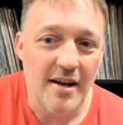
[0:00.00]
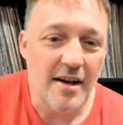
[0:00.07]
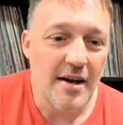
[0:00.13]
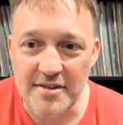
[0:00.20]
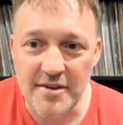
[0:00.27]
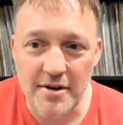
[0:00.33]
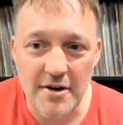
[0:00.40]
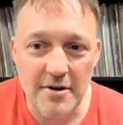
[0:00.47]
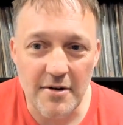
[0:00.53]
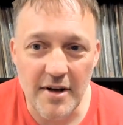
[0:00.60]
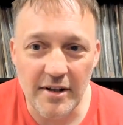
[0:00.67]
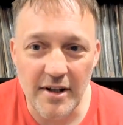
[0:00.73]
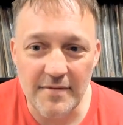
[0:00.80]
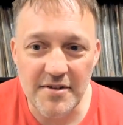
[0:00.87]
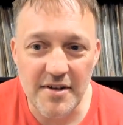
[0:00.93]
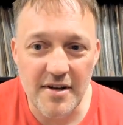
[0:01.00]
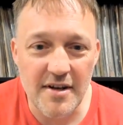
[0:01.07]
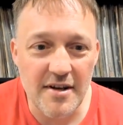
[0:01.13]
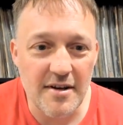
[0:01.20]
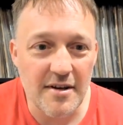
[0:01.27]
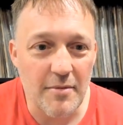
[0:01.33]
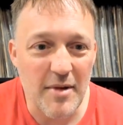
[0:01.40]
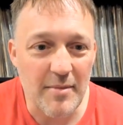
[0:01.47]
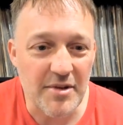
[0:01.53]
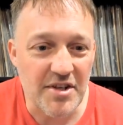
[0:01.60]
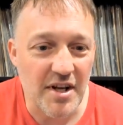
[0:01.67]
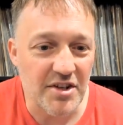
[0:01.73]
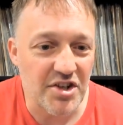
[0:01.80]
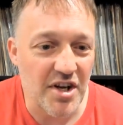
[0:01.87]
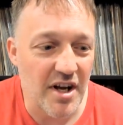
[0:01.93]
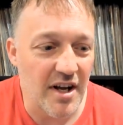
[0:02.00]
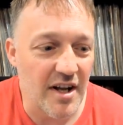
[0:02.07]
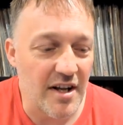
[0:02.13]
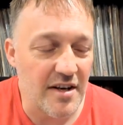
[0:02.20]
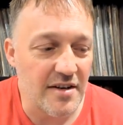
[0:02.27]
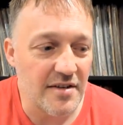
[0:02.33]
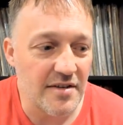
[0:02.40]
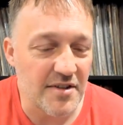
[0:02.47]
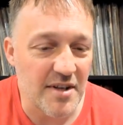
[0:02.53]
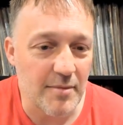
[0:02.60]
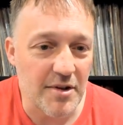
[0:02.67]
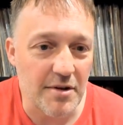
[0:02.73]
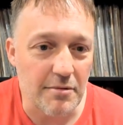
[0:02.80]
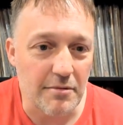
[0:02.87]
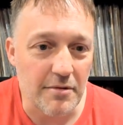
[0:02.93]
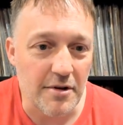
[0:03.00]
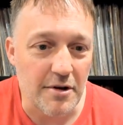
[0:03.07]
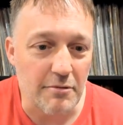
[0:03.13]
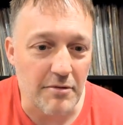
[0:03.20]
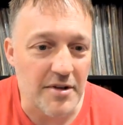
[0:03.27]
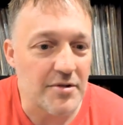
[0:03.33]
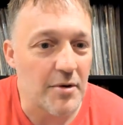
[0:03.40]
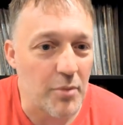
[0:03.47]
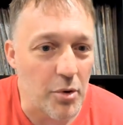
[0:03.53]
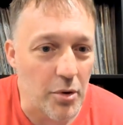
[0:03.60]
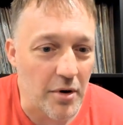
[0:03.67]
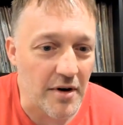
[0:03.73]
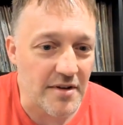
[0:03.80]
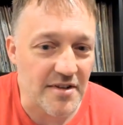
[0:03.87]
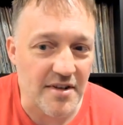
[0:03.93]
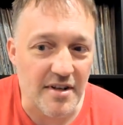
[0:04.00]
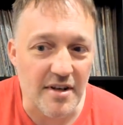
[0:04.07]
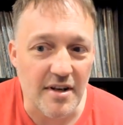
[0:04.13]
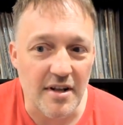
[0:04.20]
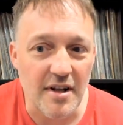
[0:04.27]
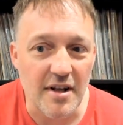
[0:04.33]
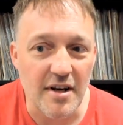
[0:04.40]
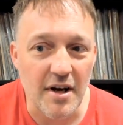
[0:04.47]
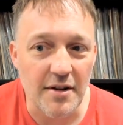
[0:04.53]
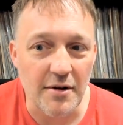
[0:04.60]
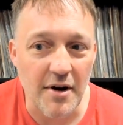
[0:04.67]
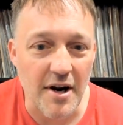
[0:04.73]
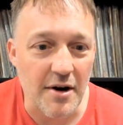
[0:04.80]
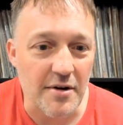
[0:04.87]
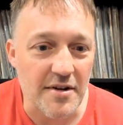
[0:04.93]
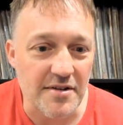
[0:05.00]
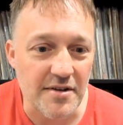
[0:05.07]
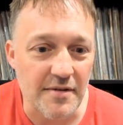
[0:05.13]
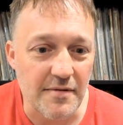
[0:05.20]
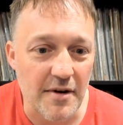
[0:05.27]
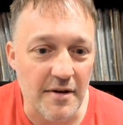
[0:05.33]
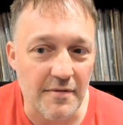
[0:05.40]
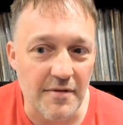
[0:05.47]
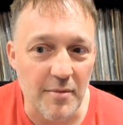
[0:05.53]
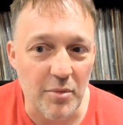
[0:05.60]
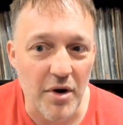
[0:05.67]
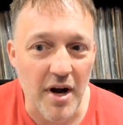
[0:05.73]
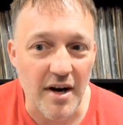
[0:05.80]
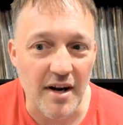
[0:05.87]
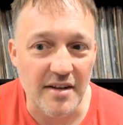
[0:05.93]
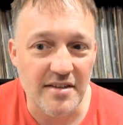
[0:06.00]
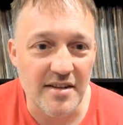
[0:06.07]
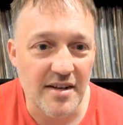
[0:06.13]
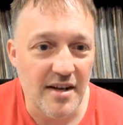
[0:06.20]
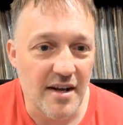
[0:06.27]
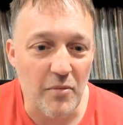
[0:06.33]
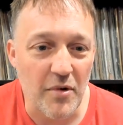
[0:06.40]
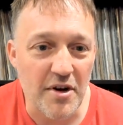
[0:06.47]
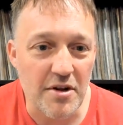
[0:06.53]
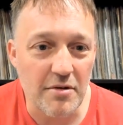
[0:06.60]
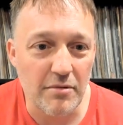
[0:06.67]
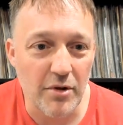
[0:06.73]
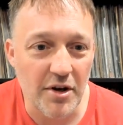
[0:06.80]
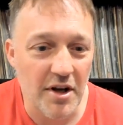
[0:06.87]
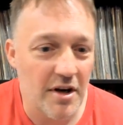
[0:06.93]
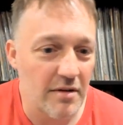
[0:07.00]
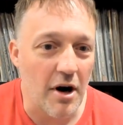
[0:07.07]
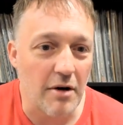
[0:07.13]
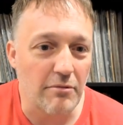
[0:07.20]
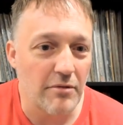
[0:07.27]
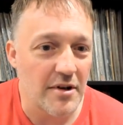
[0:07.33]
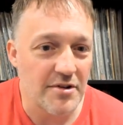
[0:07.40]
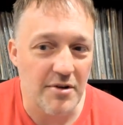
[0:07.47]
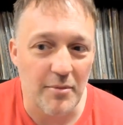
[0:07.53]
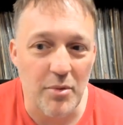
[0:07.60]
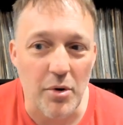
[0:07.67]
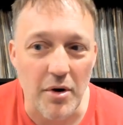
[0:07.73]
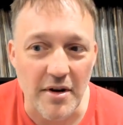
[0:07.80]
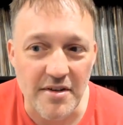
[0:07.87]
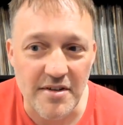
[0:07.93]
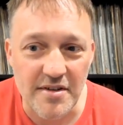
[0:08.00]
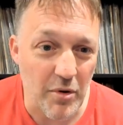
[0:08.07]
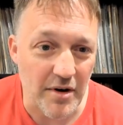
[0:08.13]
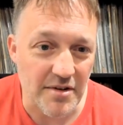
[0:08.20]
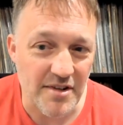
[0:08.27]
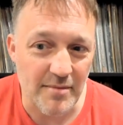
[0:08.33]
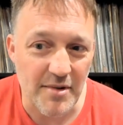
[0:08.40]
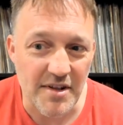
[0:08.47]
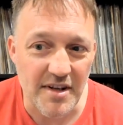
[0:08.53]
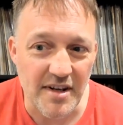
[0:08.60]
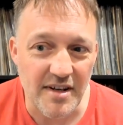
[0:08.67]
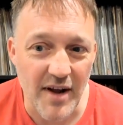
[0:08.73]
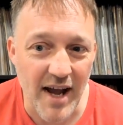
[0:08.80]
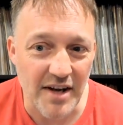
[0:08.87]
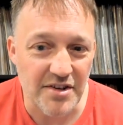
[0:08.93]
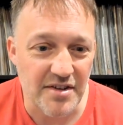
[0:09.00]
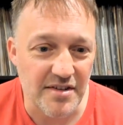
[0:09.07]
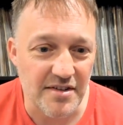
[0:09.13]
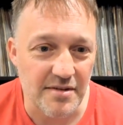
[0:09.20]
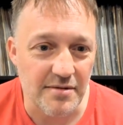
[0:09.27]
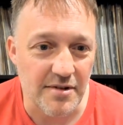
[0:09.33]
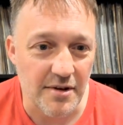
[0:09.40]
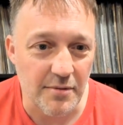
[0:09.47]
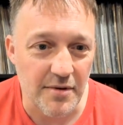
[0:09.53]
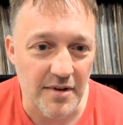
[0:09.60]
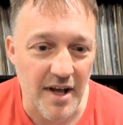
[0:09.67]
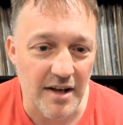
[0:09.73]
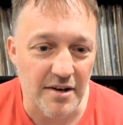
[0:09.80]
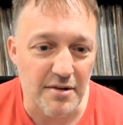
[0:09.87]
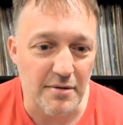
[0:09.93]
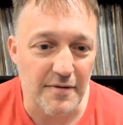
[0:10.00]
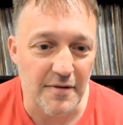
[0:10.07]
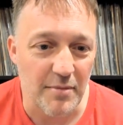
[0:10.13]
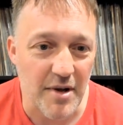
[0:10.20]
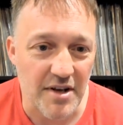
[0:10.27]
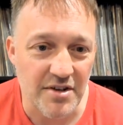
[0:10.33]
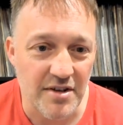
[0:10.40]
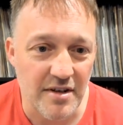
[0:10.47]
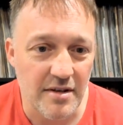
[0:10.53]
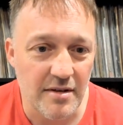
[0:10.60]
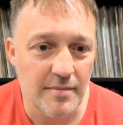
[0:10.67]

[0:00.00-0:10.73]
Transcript: So I'd love to maybe touch on some of the risk reports and other areas of the product. When you look at our risk reports, what are some of the actions you took with that new information?